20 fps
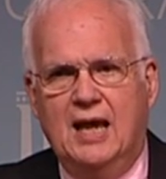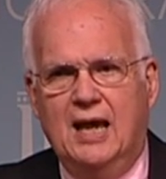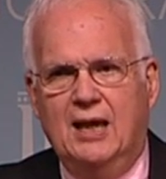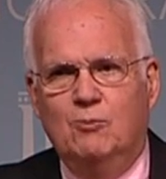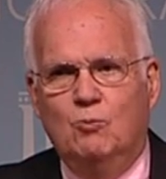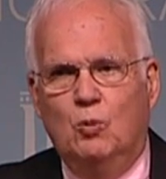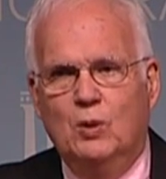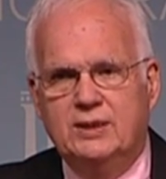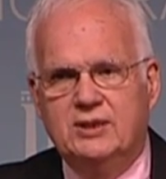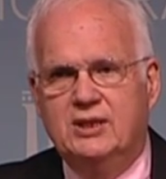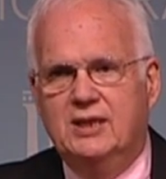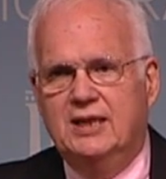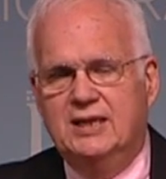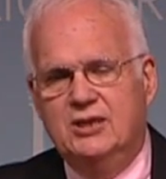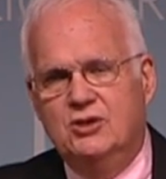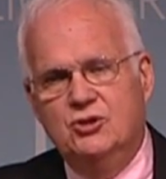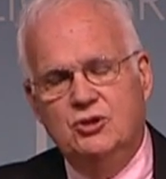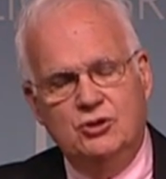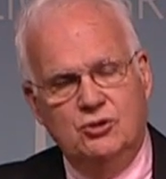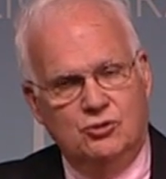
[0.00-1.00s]
and what did
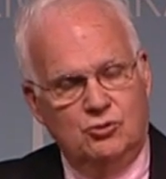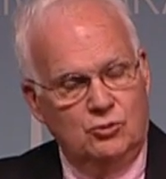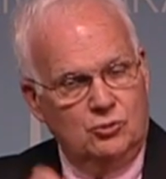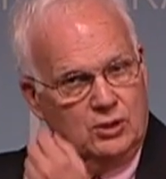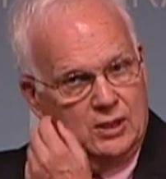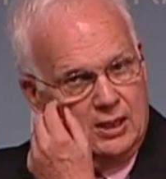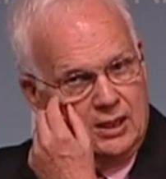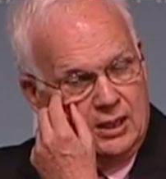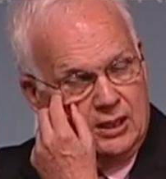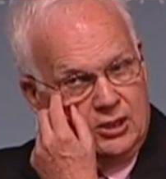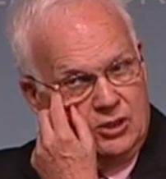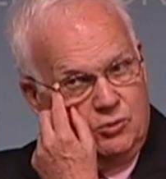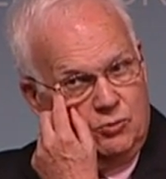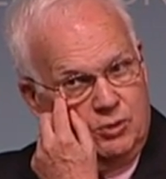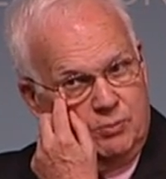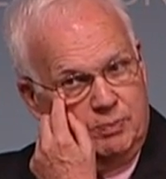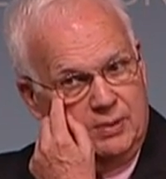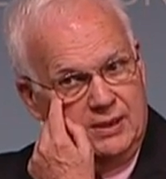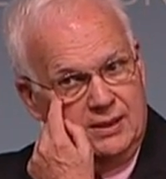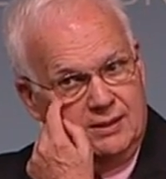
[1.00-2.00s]
he do, you
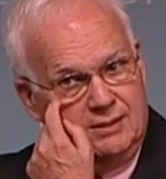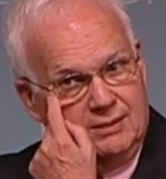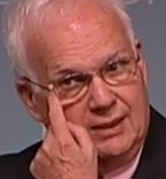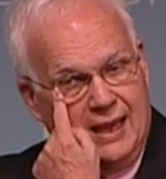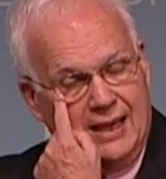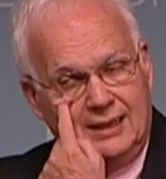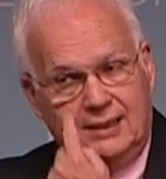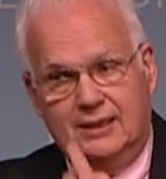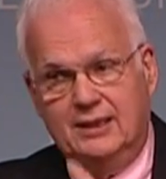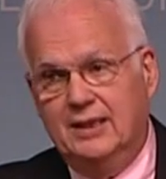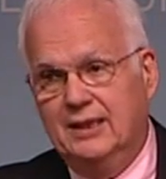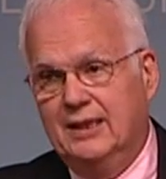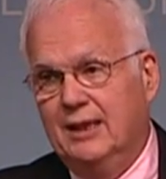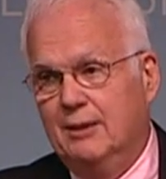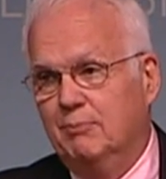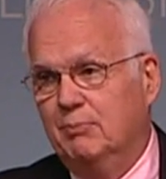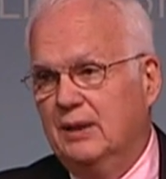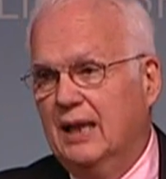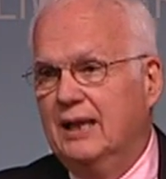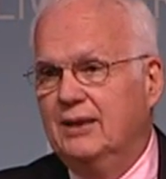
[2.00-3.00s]
would be likely to
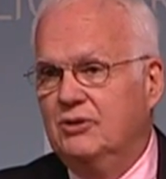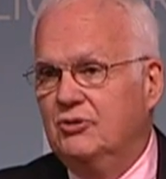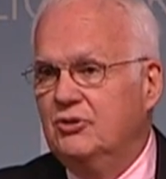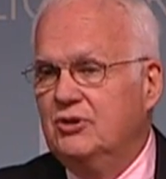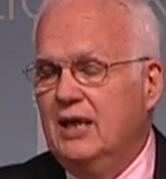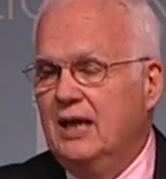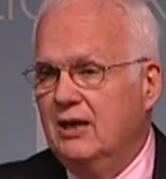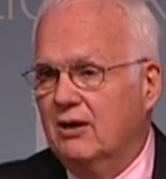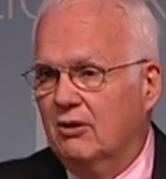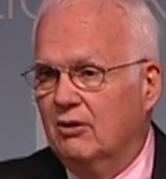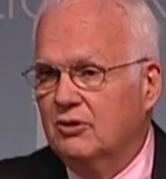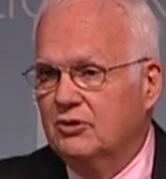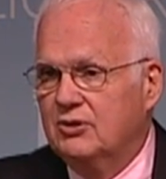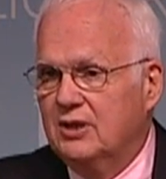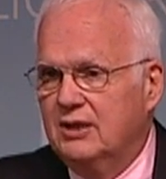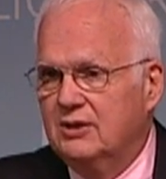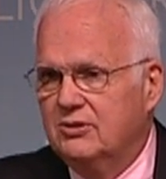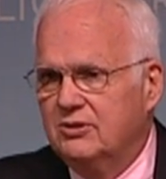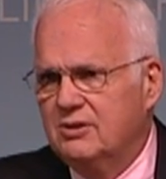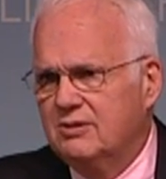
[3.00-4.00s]
get blank stares.
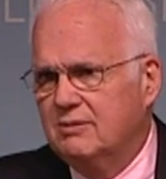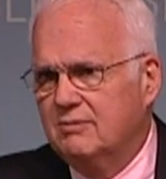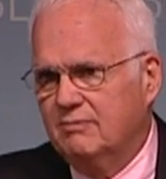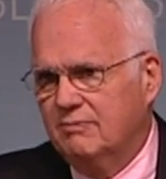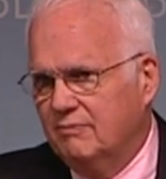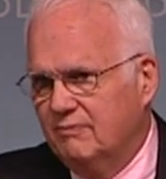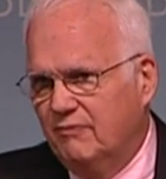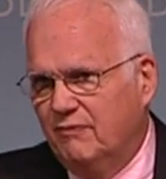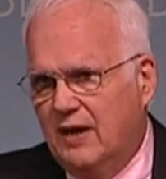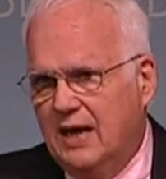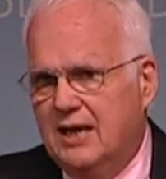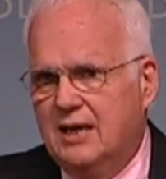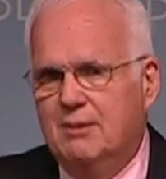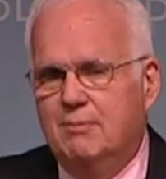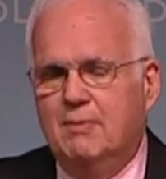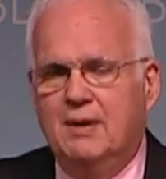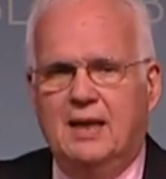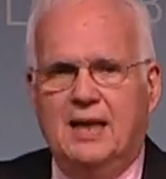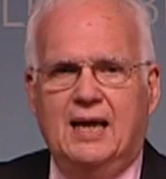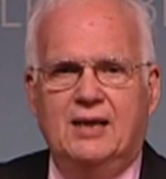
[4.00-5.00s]
His
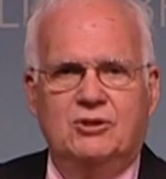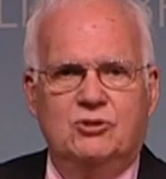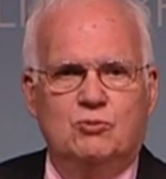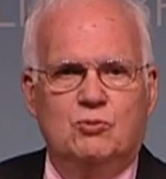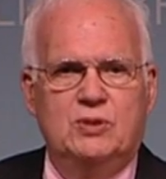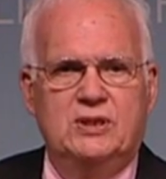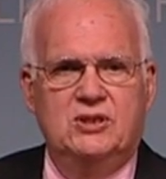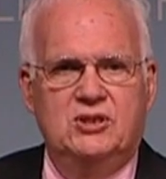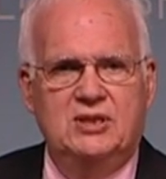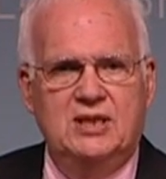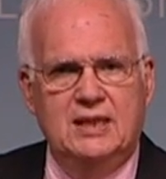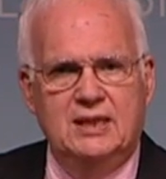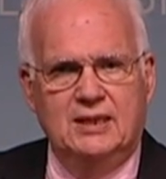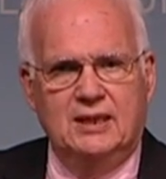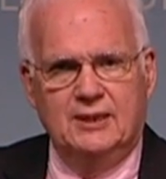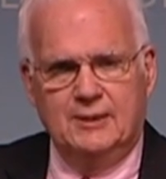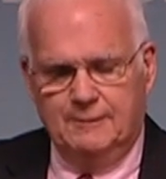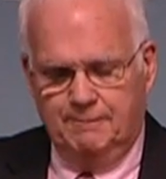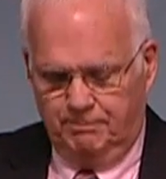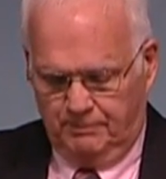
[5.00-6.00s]
fame has
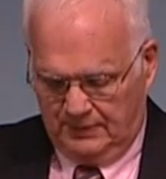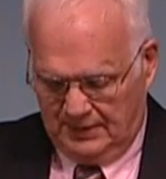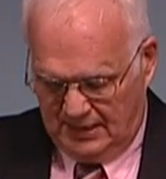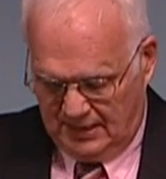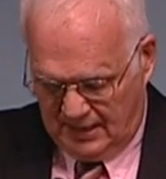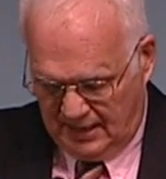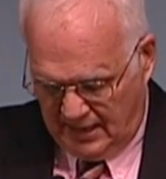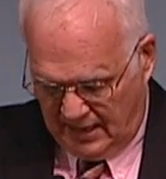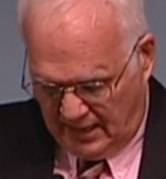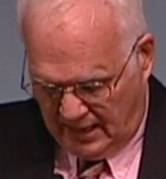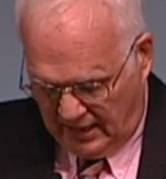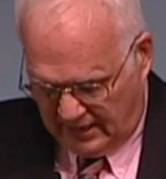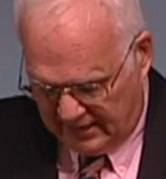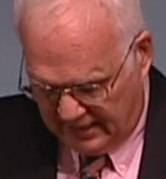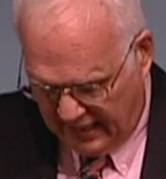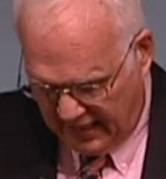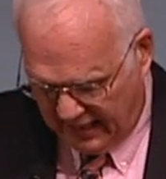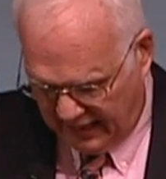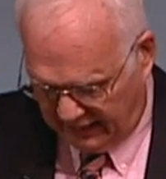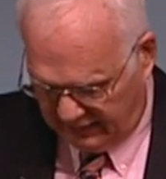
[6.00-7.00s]
receded.
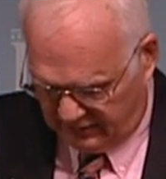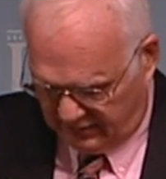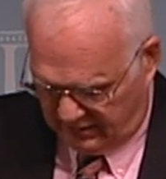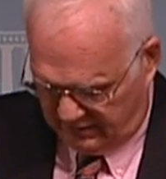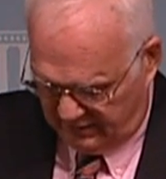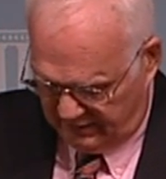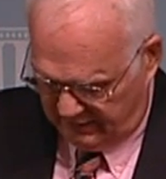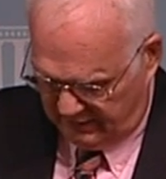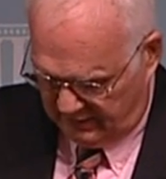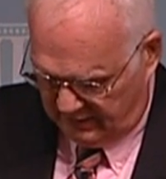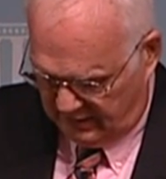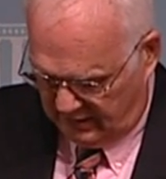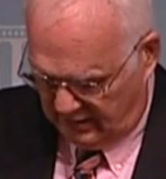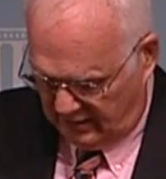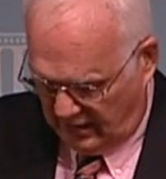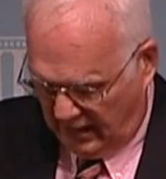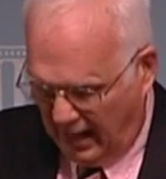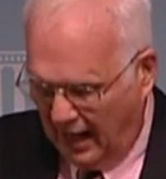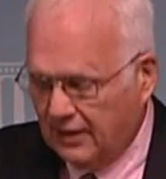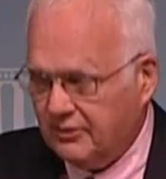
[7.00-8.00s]
Yet,
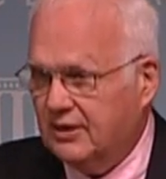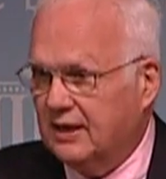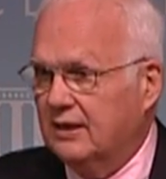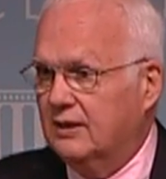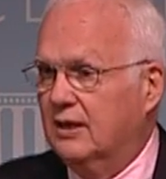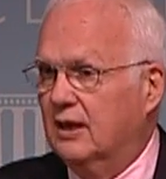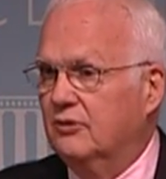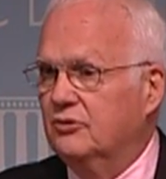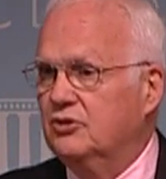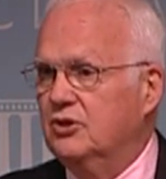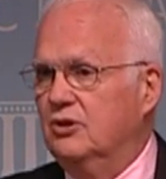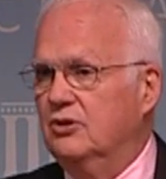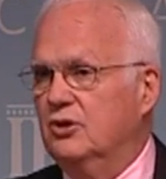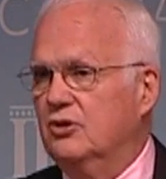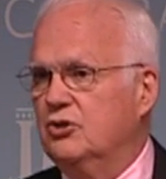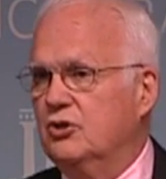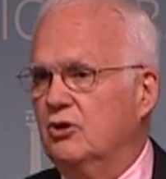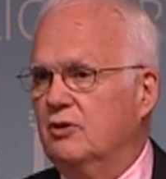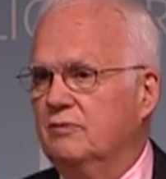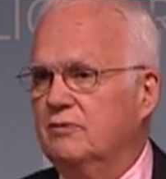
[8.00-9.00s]
I think Nelson
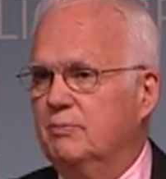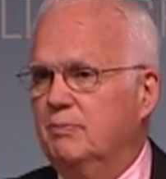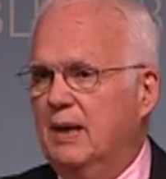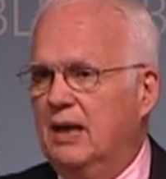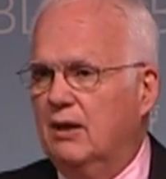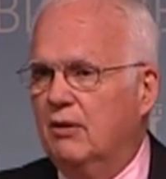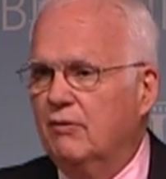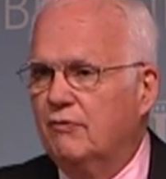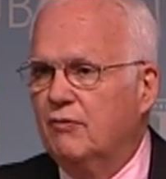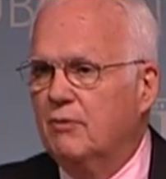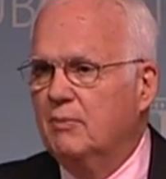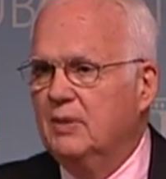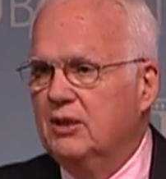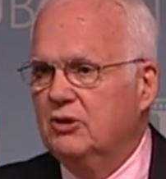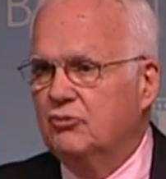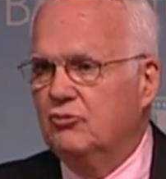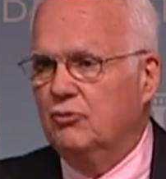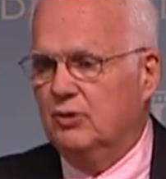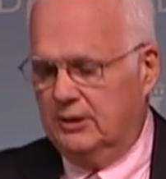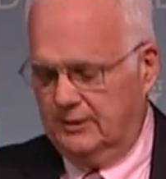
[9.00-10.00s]
deserves better from
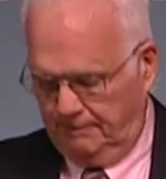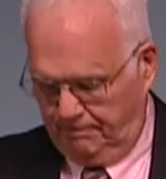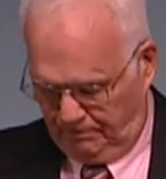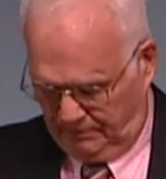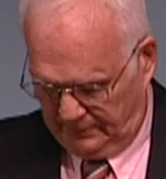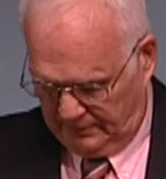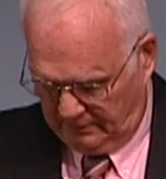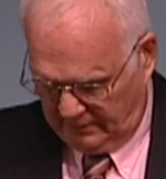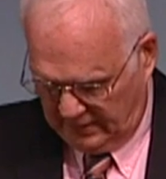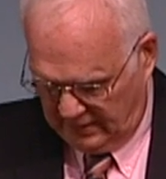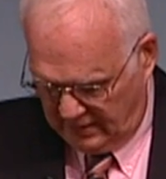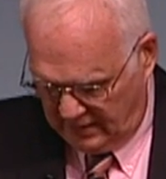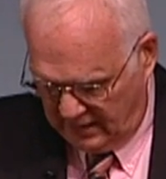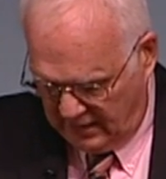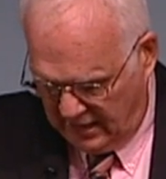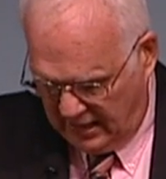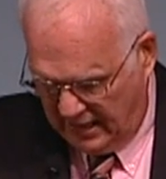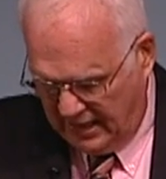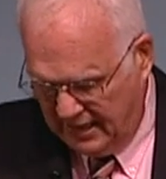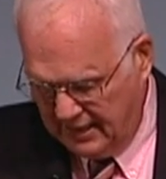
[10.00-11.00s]
history.
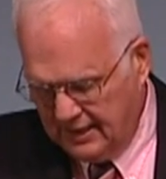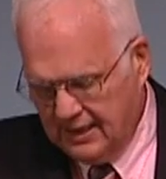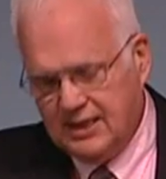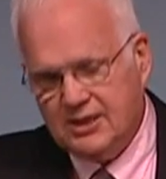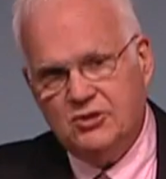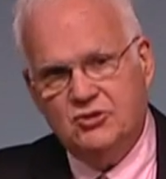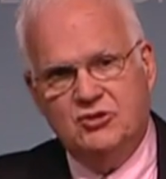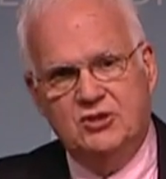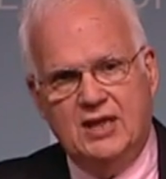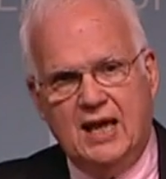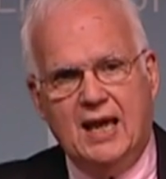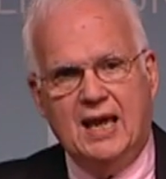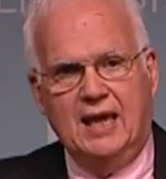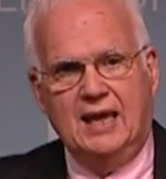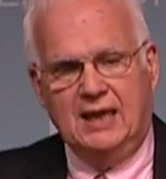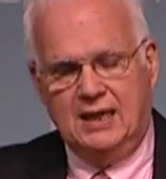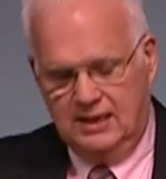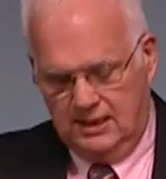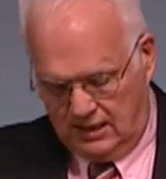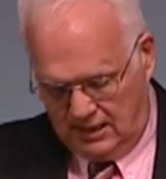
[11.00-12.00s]
In his
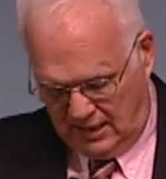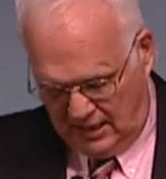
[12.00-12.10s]
day,